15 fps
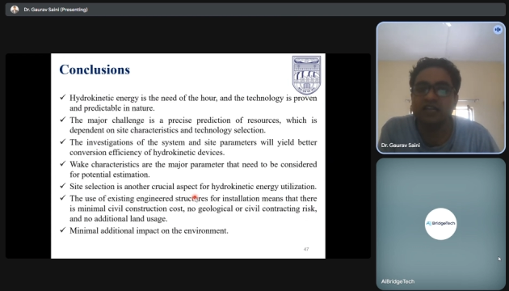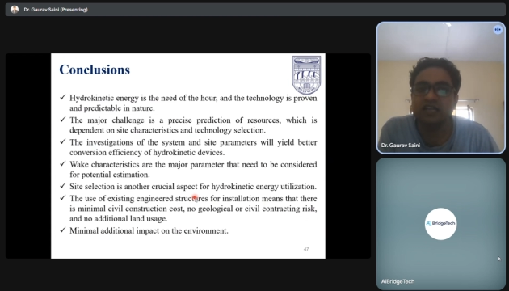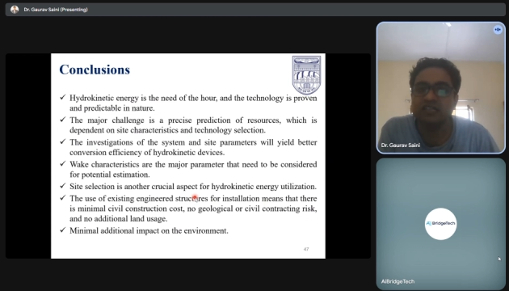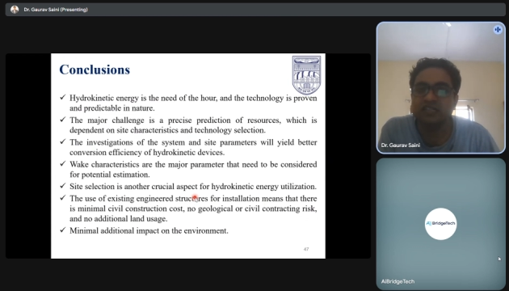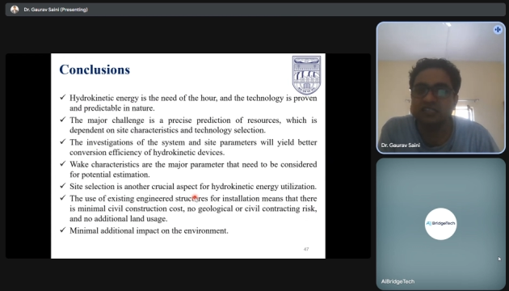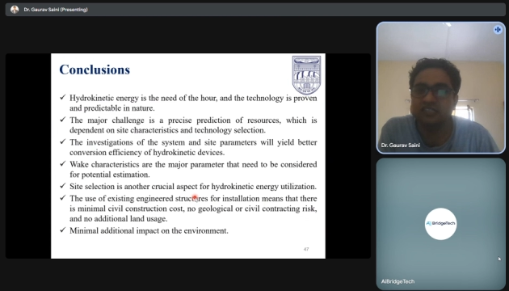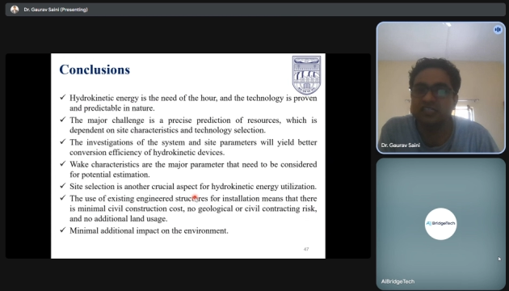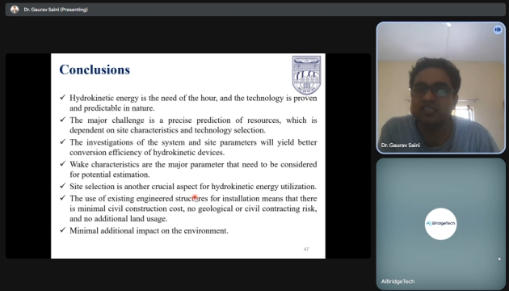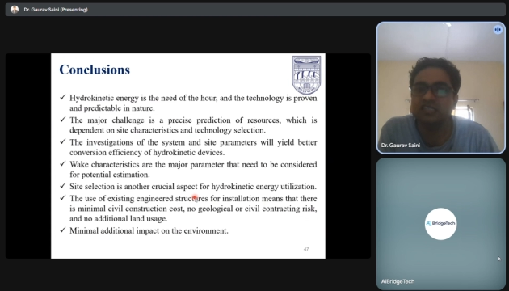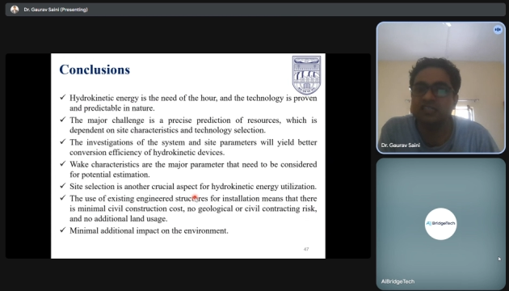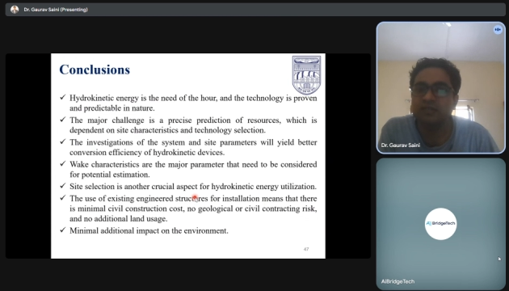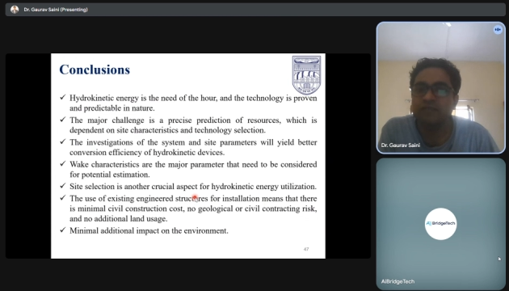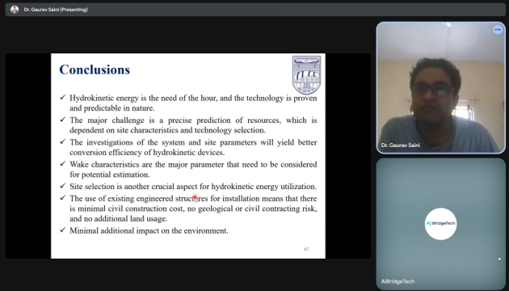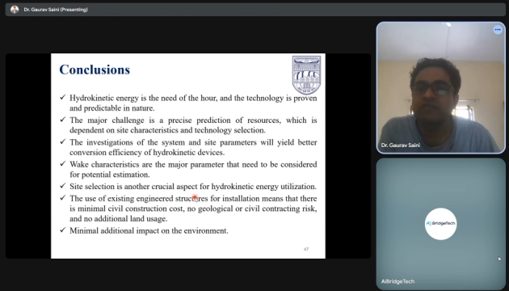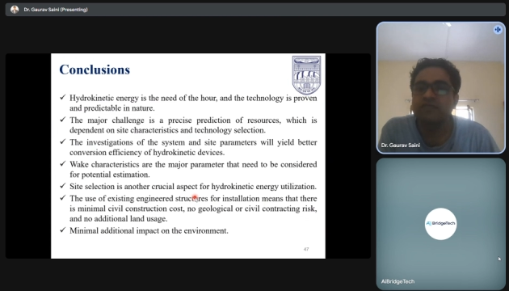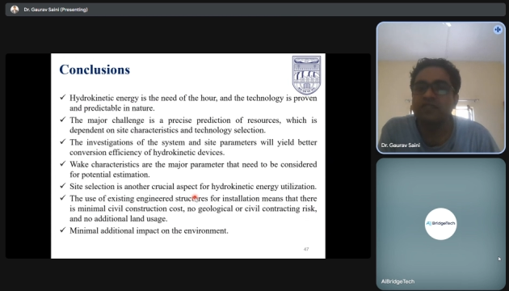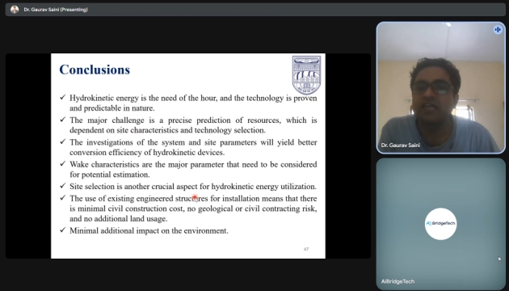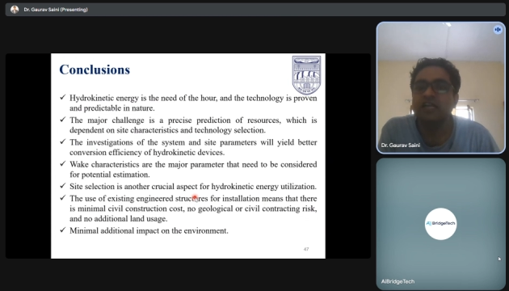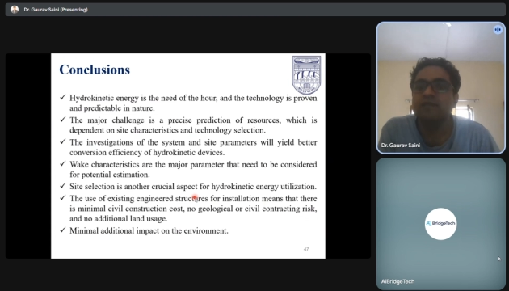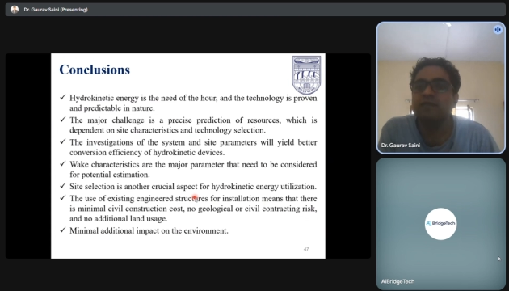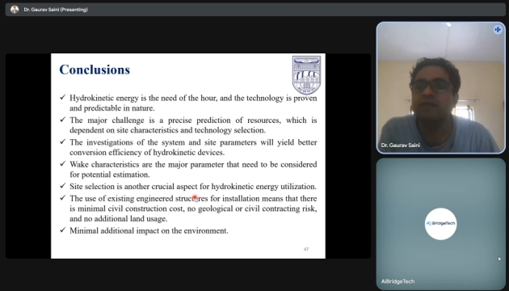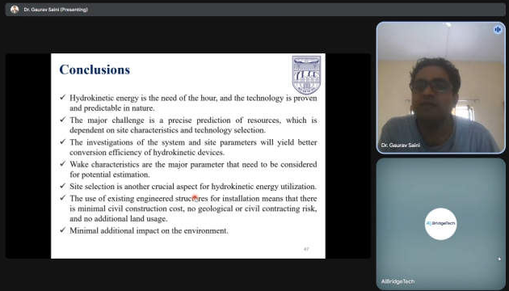characteristics
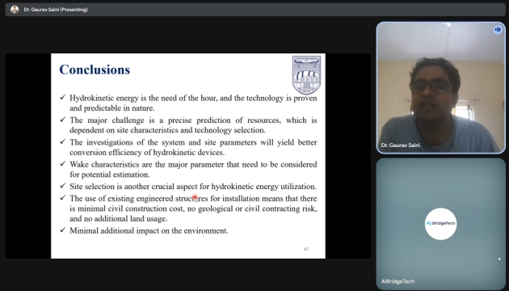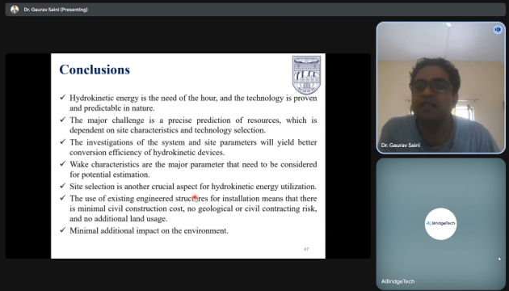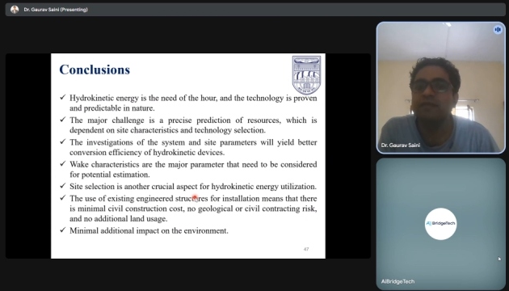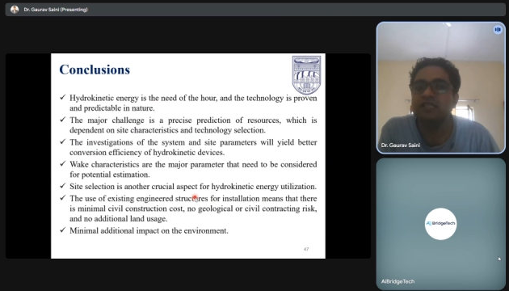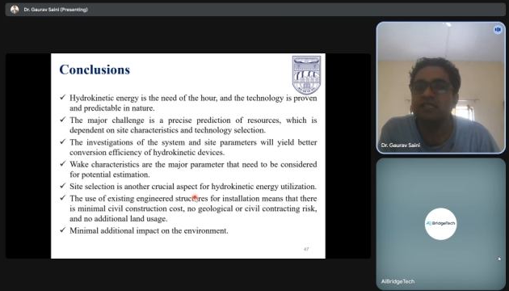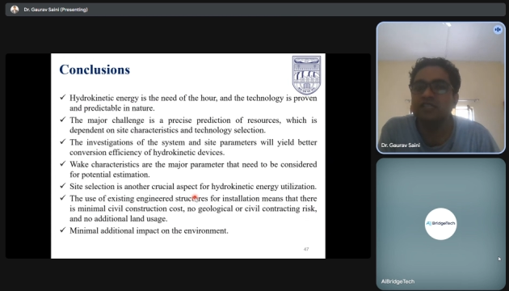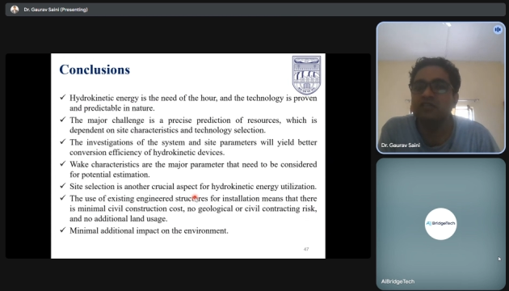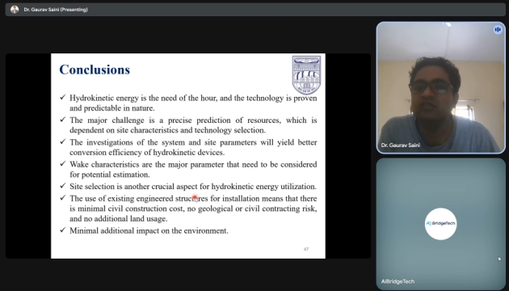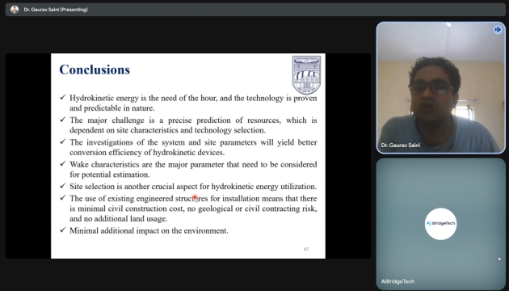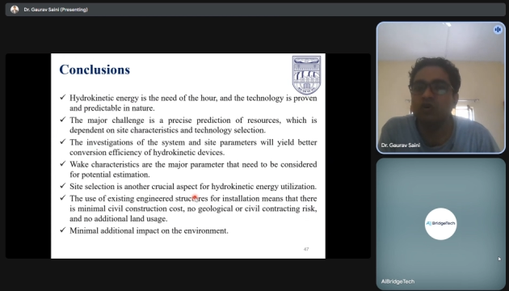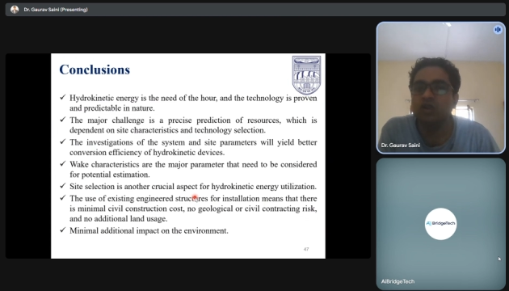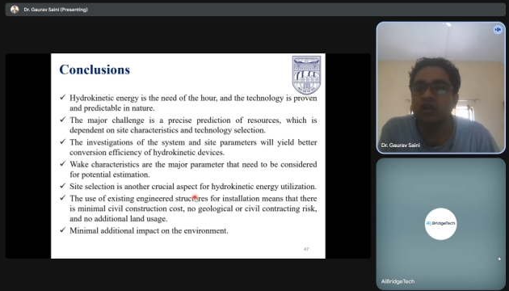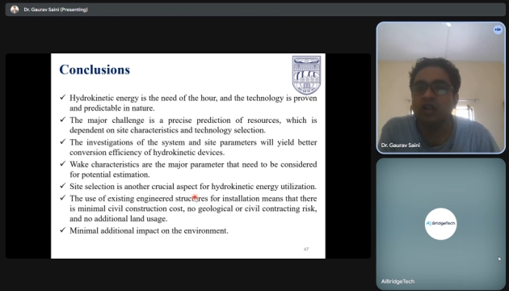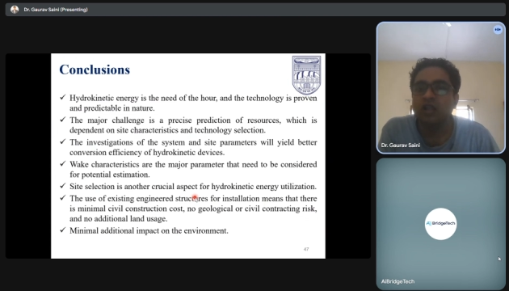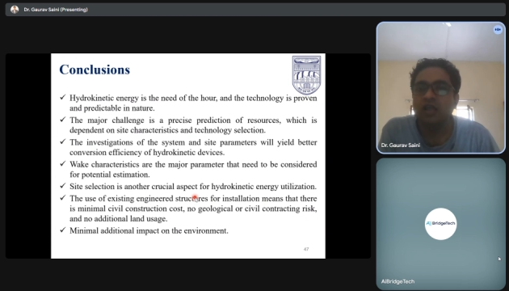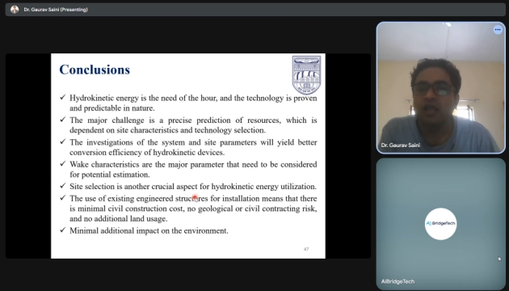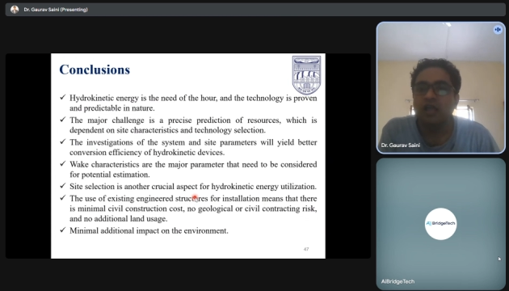that play a major role.